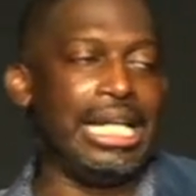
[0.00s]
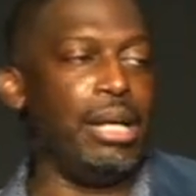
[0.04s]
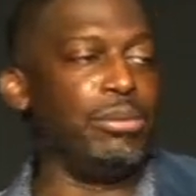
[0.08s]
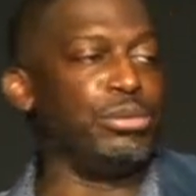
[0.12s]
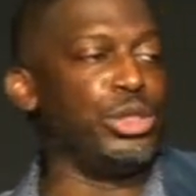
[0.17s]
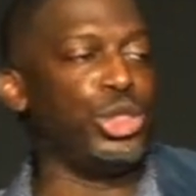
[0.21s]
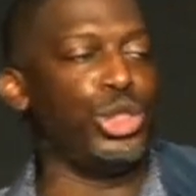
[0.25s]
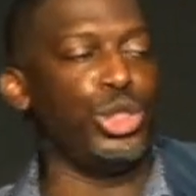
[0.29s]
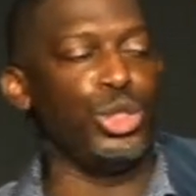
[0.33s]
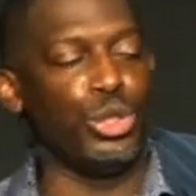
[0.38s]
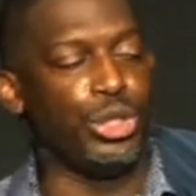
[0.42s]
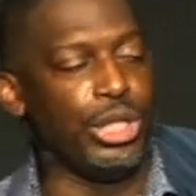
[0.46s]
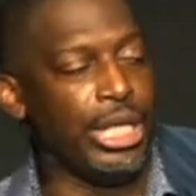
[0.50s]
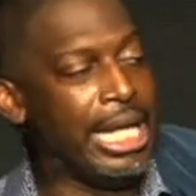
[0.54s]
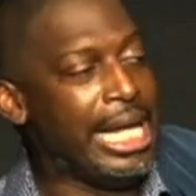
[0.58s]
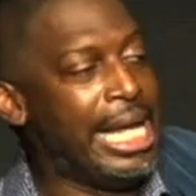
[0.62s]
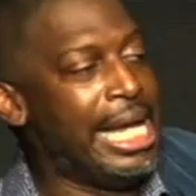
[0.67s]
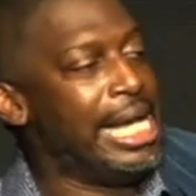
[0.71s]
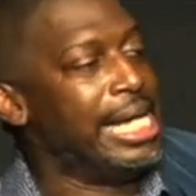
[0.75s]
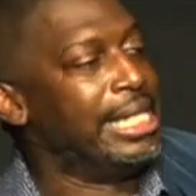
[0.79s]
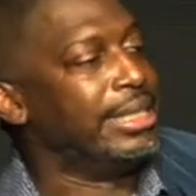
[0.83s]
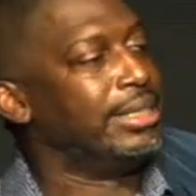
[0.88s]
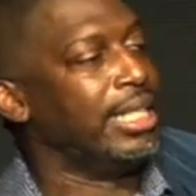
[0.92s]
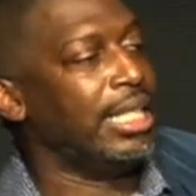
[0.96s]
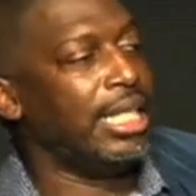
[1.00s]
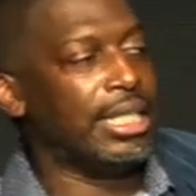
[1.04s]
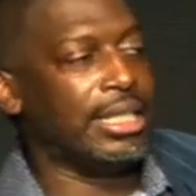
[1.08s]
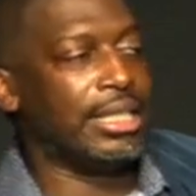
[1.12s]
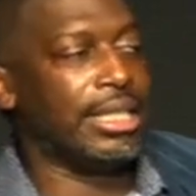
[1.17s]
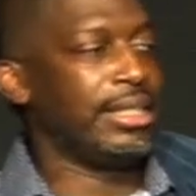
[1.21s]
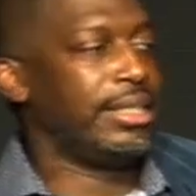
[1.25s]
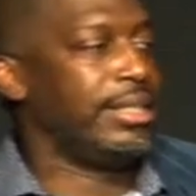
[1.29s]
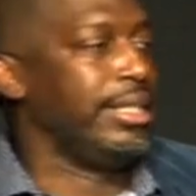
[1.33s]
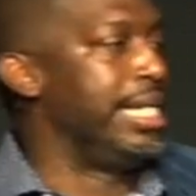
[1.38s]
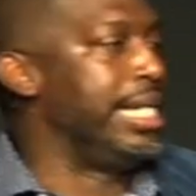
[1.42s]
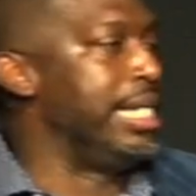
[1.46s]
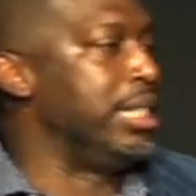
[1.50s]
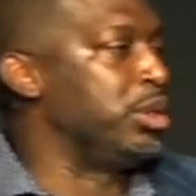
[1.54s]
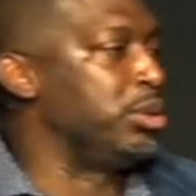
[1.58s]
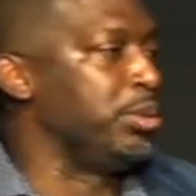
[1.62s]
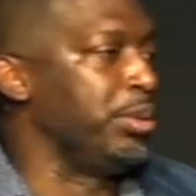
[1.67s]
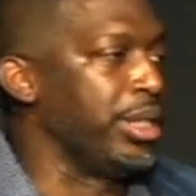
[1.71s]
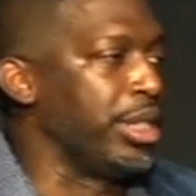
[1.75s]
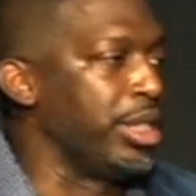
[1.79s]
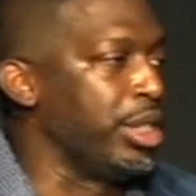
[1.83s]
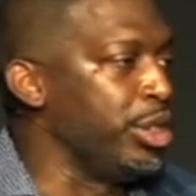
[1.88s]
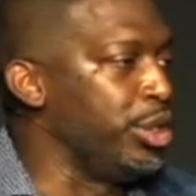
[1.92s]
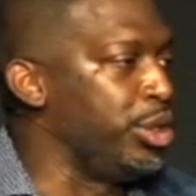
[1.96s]
I'm sure there's other things
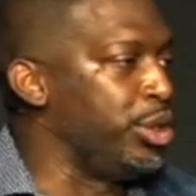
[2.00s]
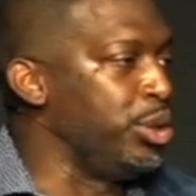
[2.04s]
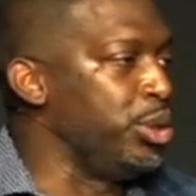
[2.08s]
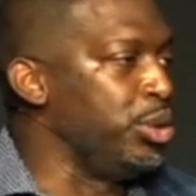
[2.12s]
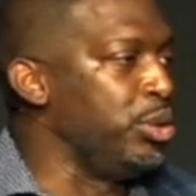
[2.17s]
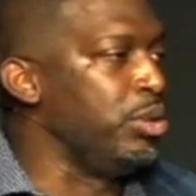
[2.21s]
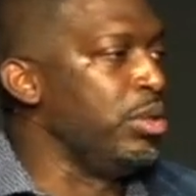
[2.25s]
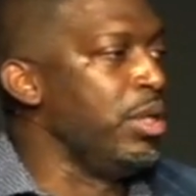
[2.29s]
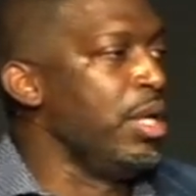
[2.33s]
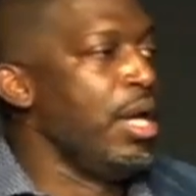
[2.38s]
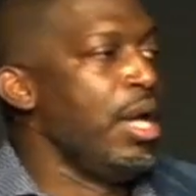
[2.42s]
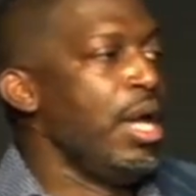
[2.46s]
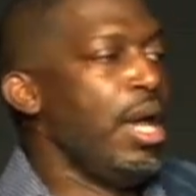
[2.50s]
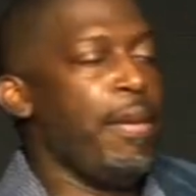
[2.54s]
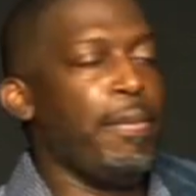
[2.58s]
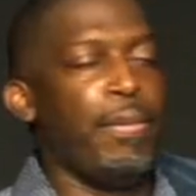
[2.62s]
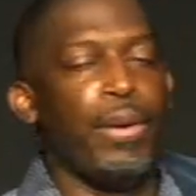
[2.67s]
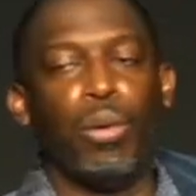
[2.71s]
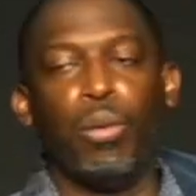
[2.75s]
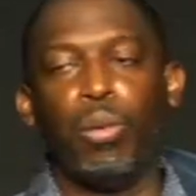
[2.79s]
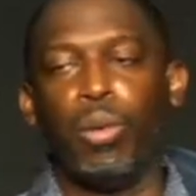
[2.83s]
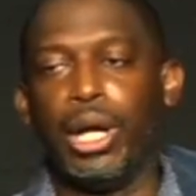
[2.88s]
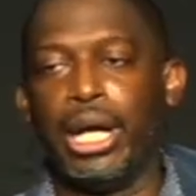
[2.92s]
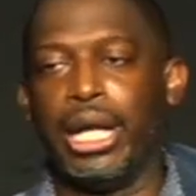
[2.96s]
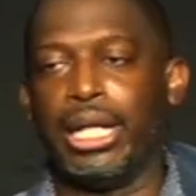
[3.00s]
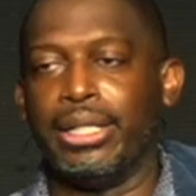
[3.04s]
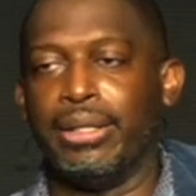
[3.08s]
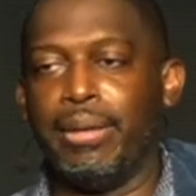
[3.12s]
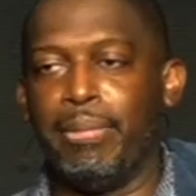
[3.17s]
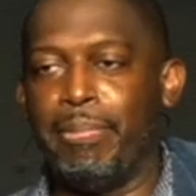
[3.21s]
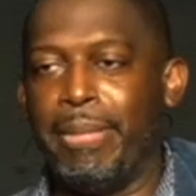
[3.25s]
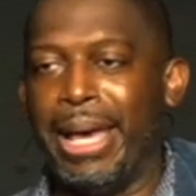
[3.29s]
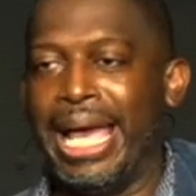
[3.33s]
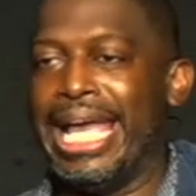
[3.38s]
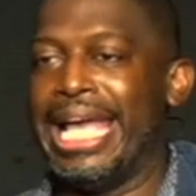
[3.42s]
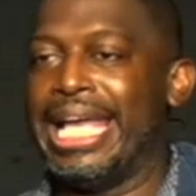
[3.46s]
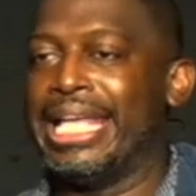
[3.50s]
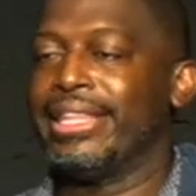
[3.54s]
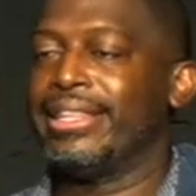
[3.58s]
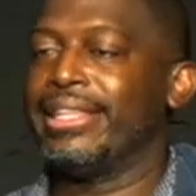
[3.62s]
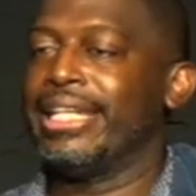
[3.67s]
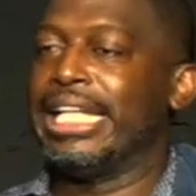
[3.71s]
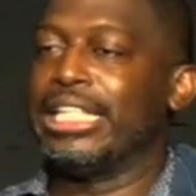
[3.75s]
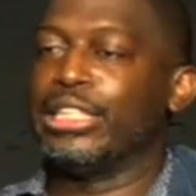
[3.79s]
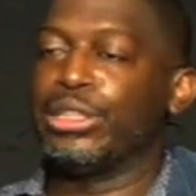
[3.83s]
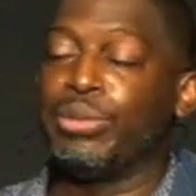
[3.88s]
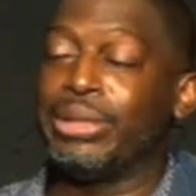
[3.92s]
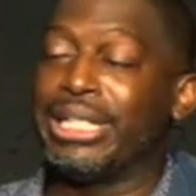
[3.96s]
we can do, but one of the main
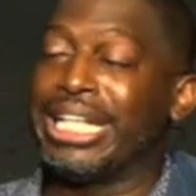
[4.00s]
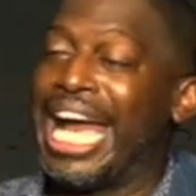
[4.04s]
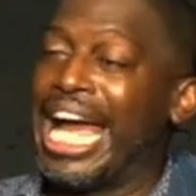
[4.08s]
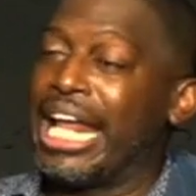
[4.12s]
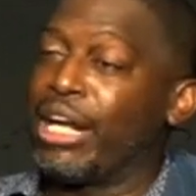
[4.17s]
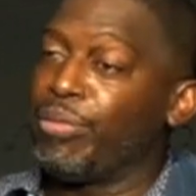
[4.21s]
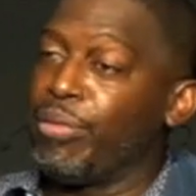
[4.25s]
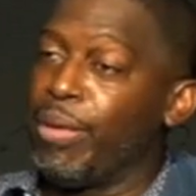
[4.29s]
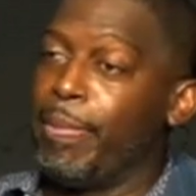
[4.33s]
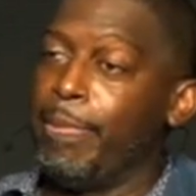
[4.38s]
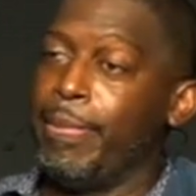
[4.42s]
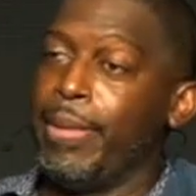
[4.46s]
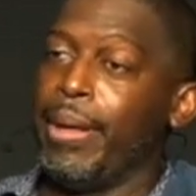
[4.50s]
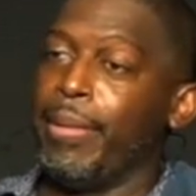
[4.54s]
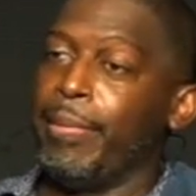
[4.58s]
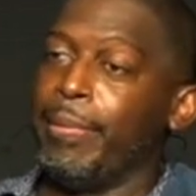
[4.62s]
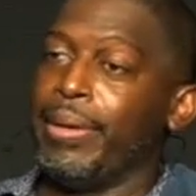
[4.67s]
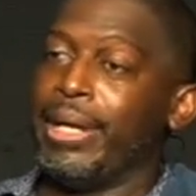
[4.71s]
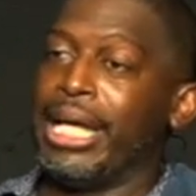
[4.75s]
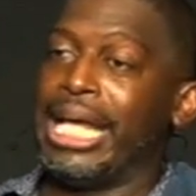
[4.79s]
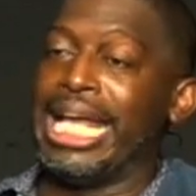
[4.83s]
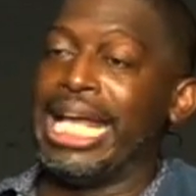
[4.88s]
things we got to remember